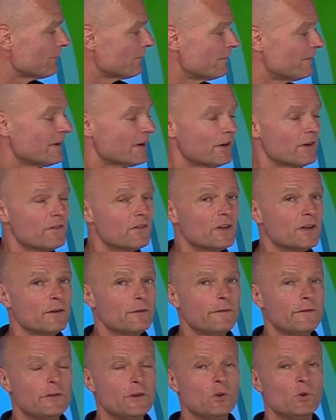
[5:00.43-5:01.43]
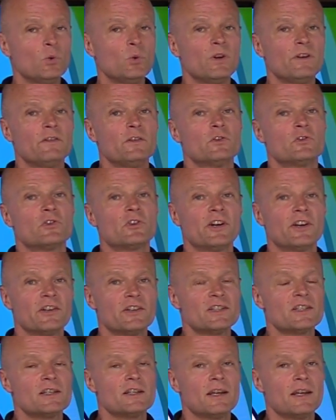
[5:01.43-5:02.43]
very, very few if you're trying to
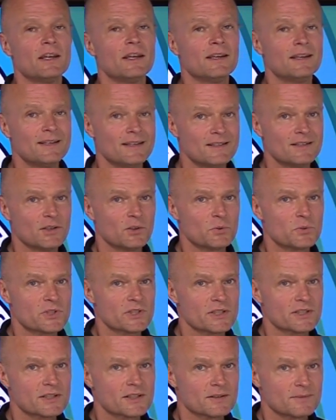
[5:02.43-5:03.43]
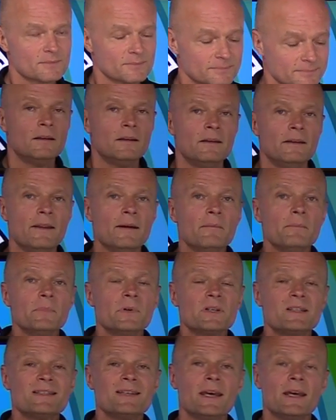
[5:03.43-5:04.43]
stay in ketosis.
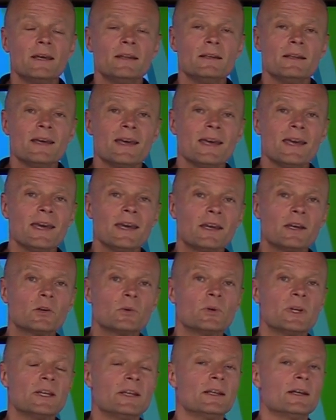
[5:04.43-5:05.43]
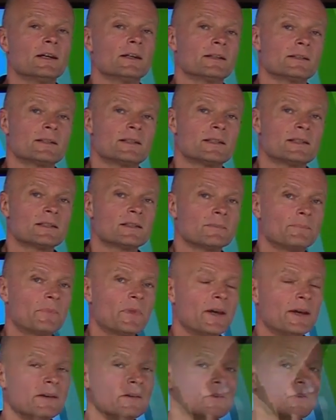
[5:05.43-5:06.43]
Number 10, hickory nuts.
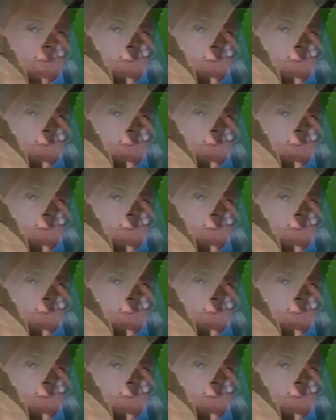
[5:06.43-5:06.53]
I don't